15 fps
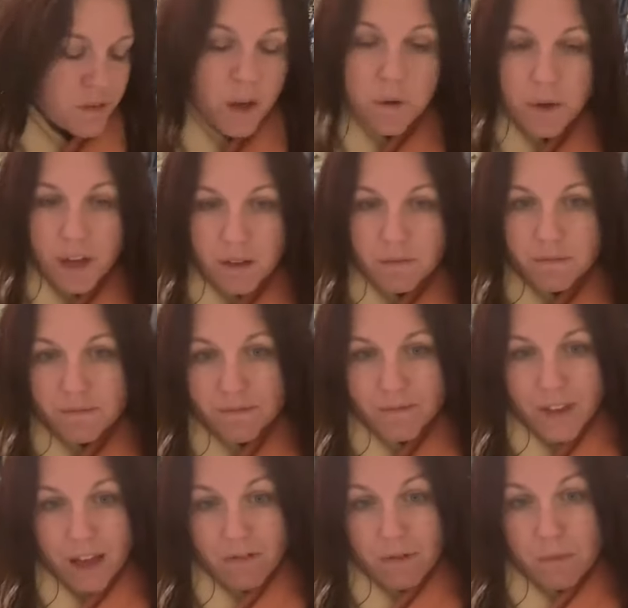Okay,
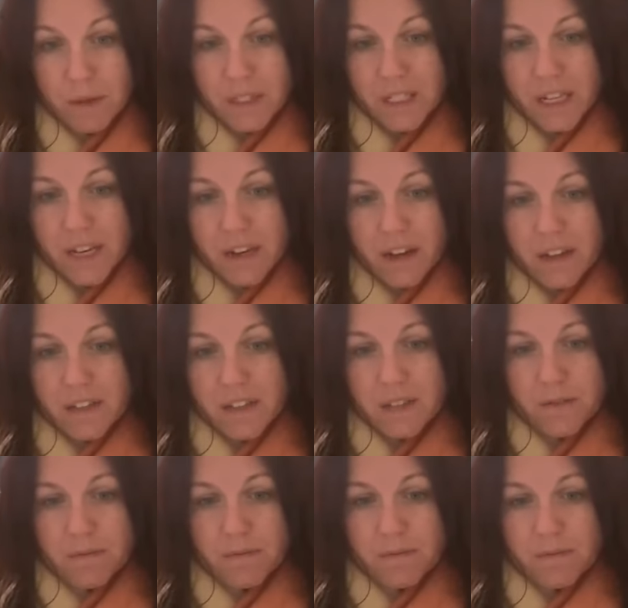have a blessed day, guys.